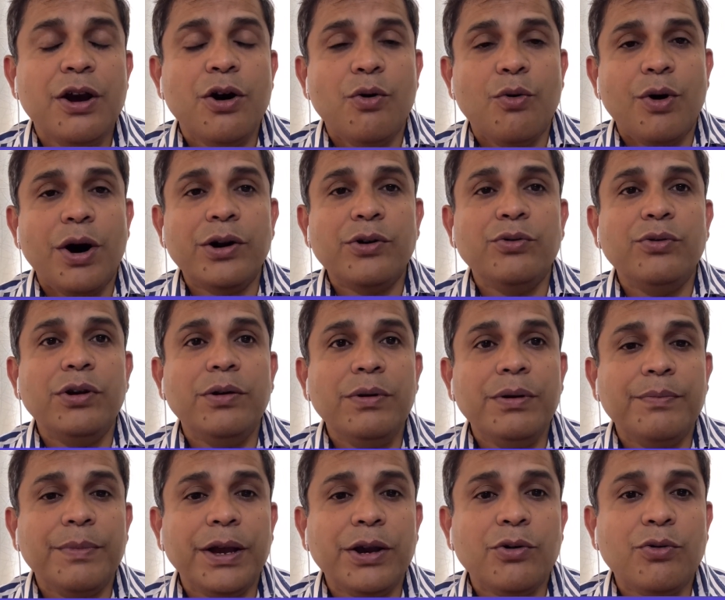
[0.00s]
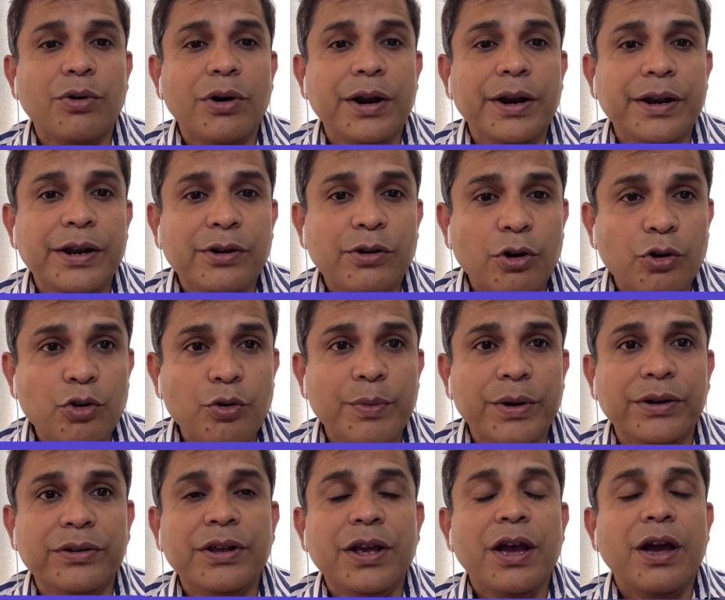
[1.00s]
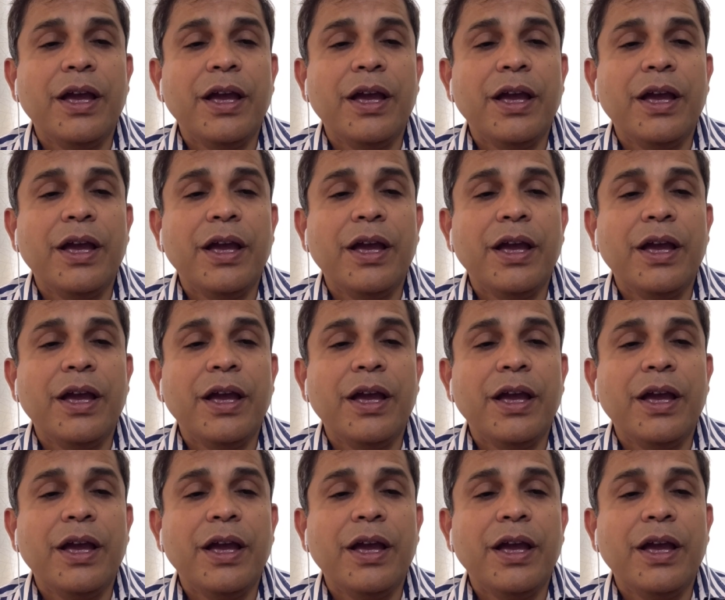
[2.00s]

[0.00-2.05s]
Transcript: what will be my quality documents,